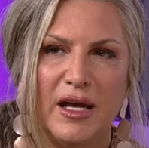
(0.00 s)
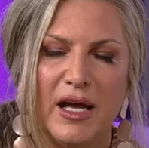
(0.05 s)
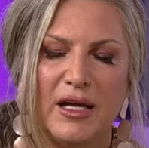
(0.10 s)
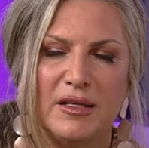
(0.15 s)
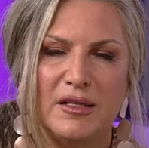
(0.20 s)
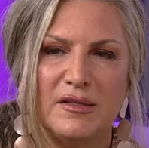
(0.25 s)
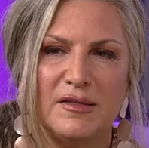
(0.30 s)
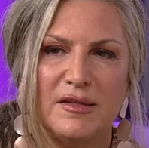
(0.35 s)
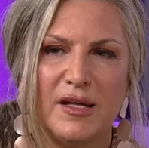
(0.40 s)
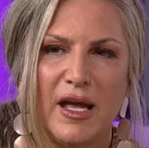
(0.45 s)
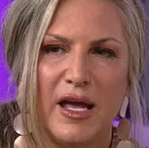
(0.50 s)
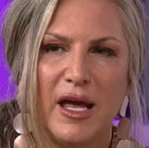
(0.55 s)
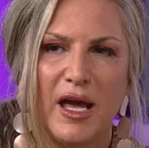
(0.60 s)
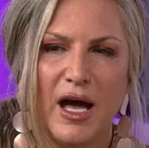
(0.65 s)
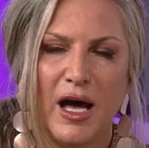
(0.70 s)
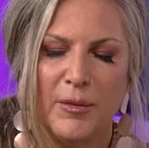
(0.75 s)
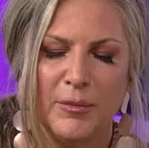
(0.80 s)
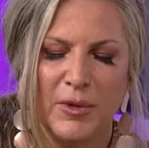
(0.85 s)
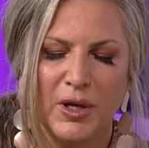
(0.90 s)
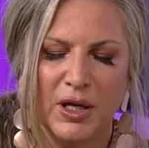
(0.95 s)
And to say,
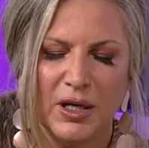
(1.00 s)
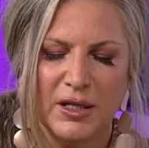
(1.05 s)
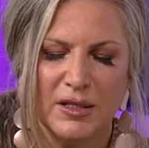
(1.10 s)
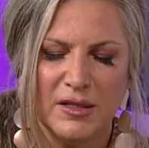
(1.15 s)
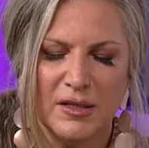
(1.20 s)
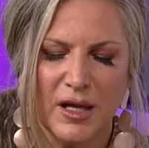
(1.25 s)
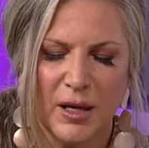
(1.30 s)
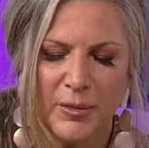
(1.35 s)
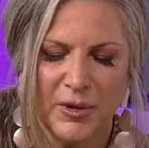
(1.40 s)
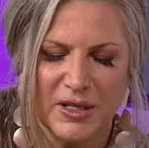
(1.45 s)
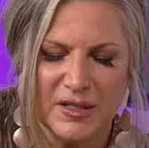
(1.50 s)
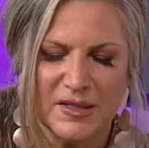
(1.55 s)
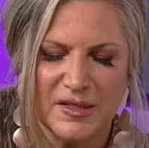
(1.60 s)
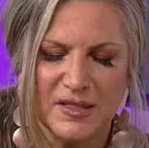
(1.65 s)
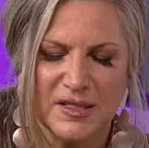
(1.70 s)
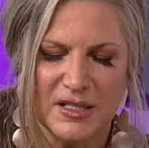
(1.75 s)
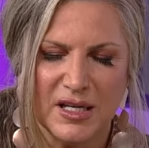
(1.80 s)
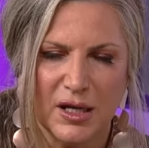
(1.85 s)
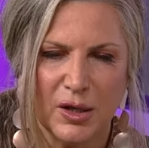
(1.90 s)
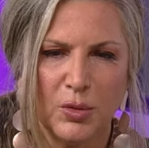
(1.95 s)
I'm gonna, I'm gonna
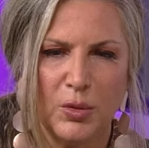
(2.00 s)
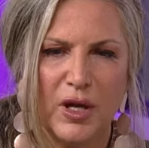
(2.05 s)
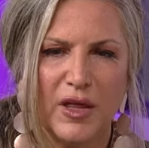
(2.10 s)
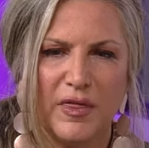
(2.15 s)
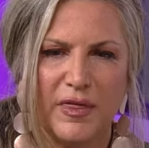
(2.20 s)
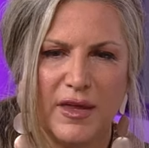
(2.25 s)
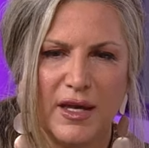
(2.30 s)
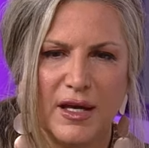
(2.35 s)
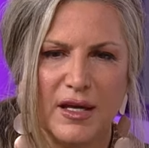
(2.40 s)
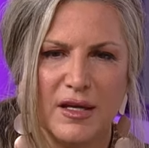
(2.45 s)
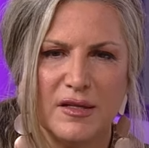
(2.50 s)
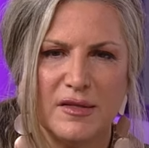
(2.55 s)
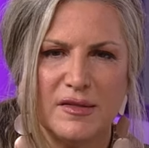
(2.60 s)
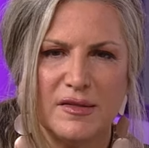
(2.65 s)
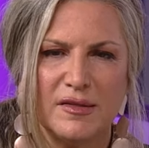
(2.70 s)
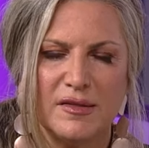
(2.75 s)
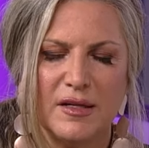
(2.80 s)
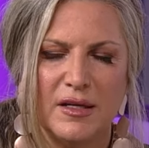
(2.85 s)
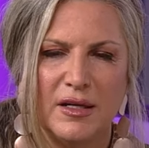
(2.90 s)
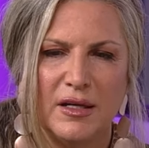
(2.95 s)
stick with
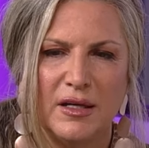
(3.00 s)
this,